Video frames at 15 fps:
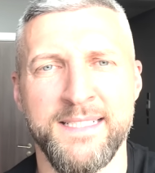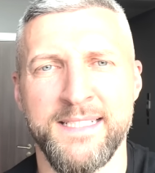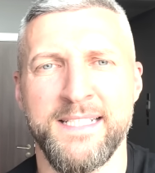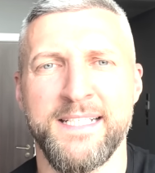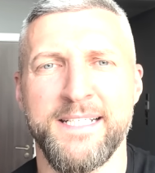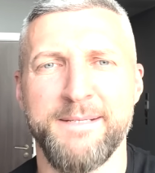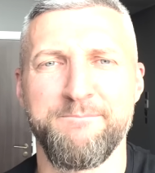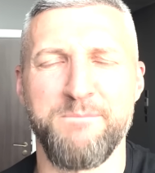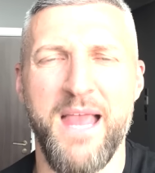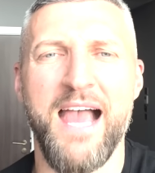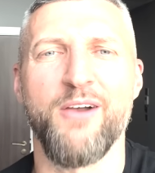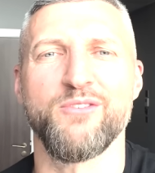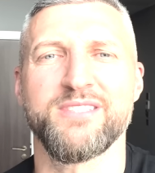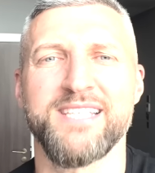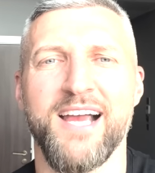
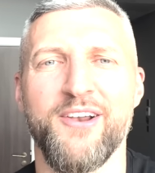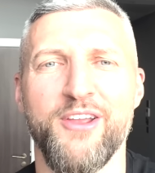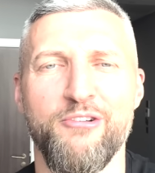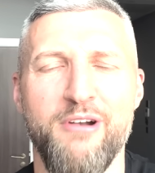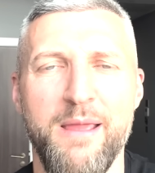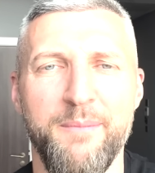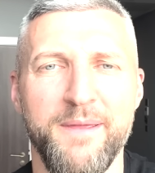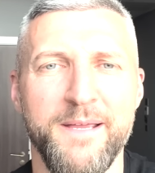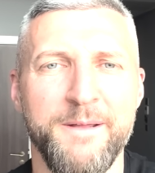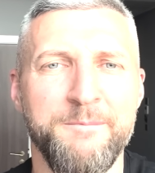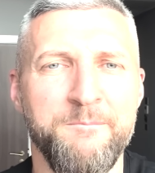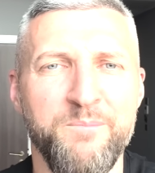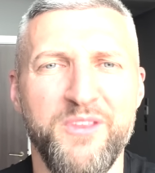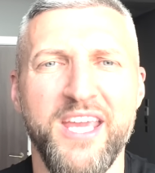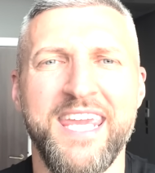Out in Saudi Arabia,
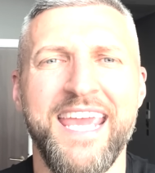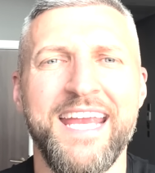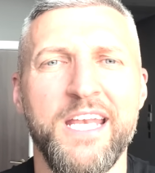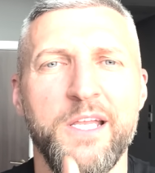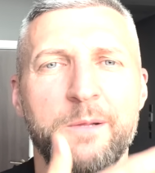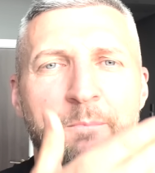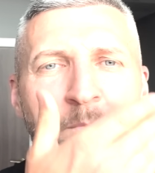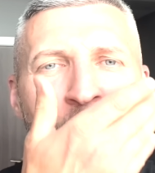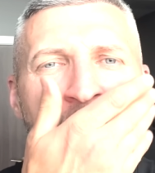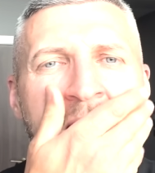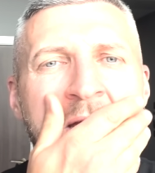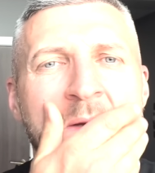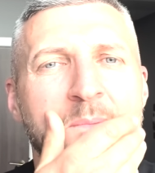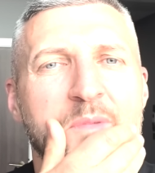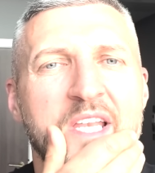the kingdom.
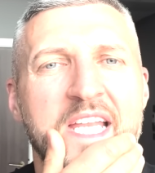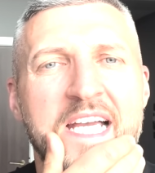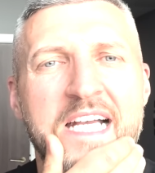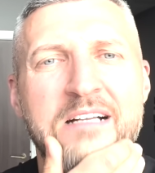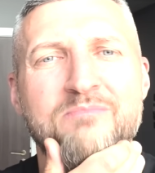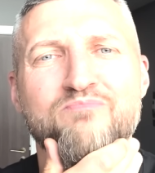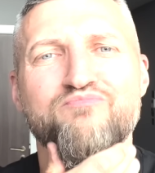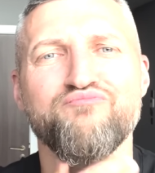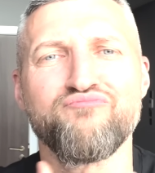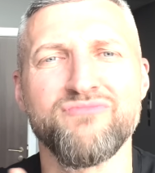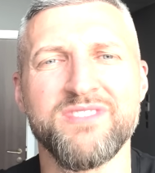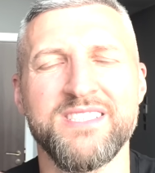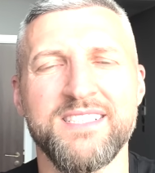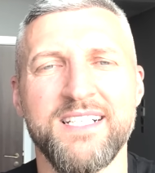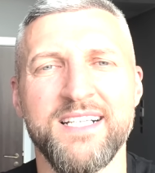But
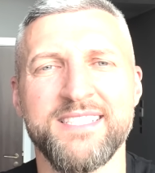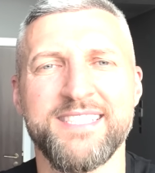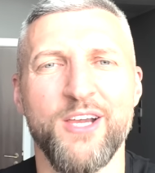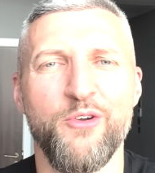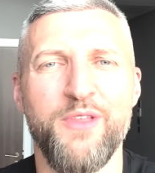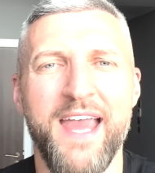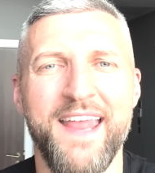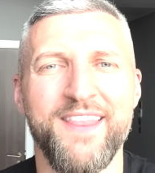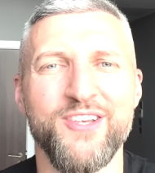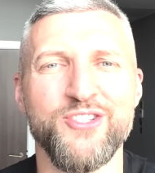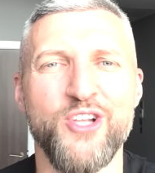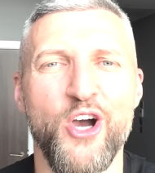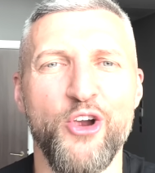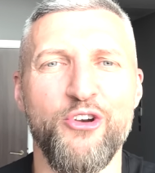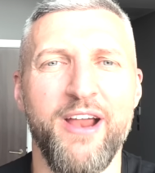until then, there's
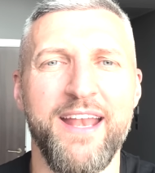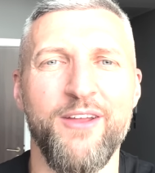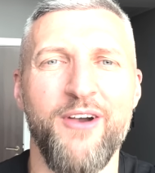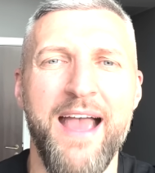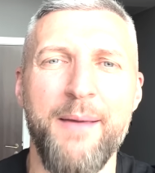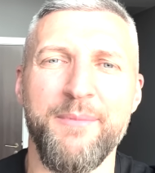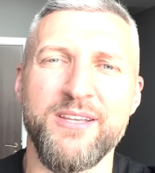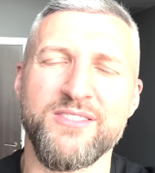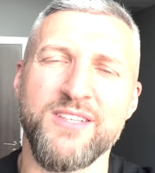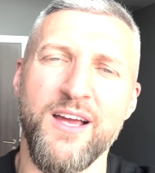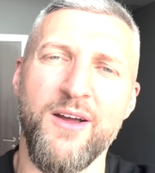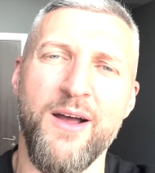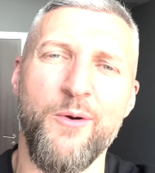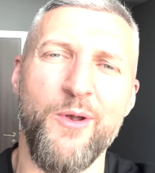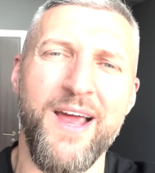not a great deal happening.
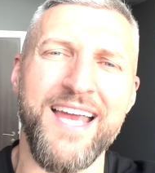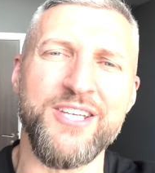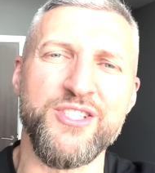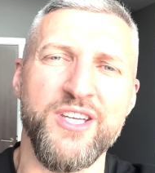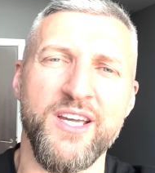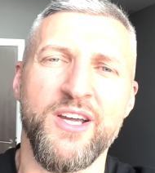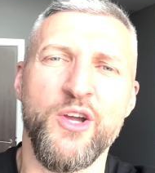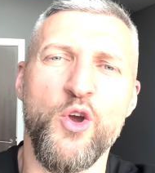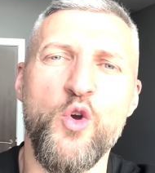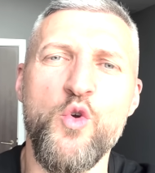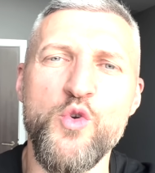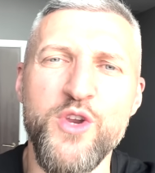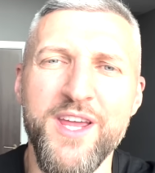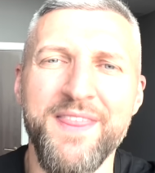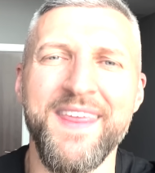So I want to ask you,
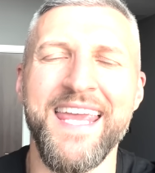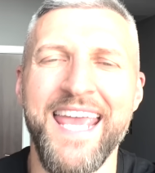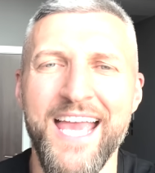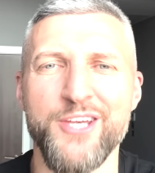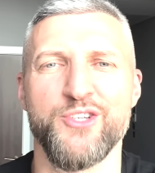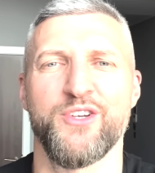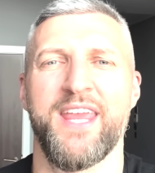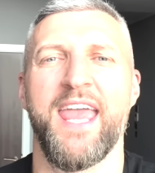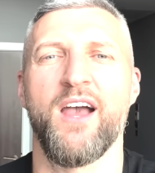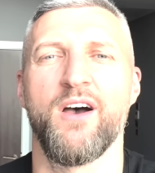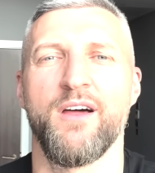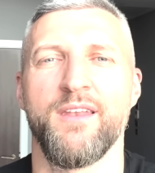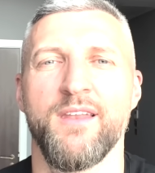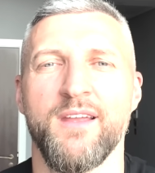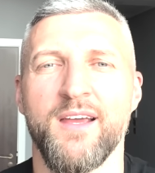who do you think I should get
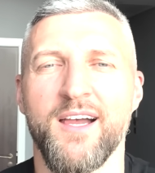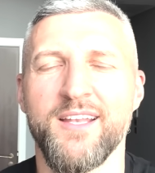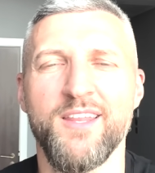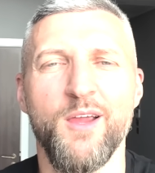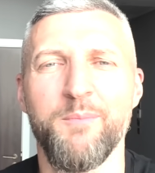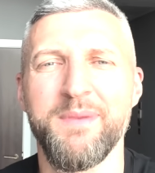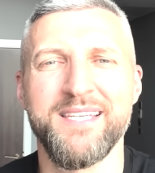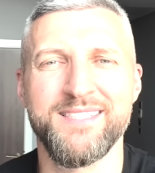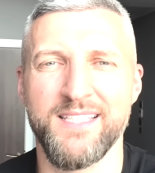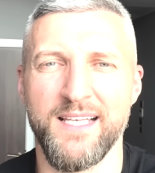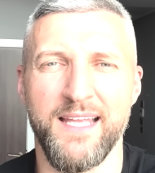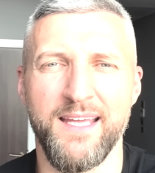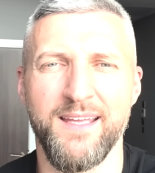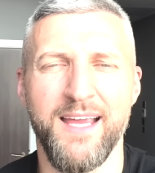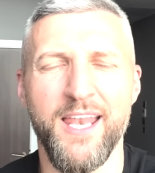on? And don't be silly.